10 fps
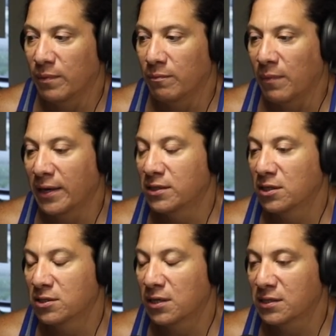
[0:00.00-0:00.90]
My
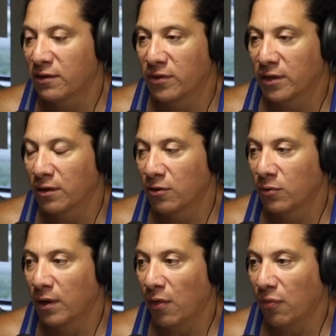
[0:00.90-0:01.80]
decision has everything to do
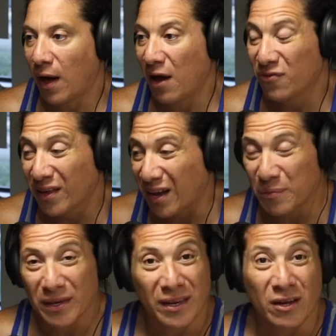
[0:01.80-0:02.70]
with, I feel like I've
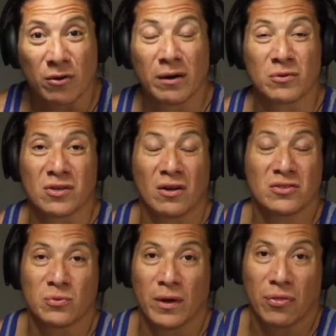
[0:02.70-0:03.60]
been getting great
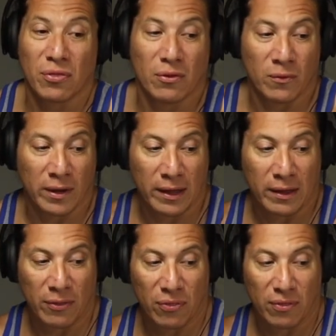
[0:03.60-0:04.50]
results with
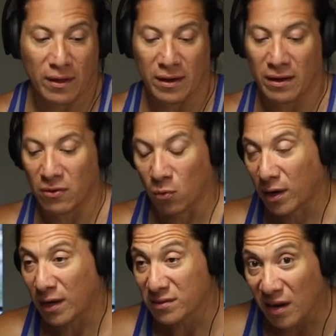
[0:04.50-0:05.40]
the
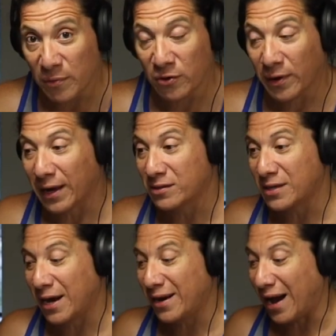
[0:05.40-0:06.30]
workouts that I've been doing
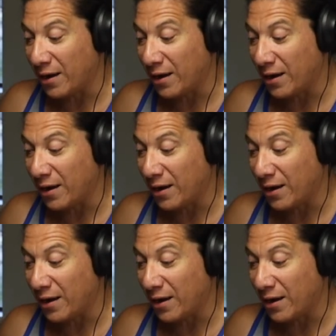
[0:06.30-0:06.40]
outside.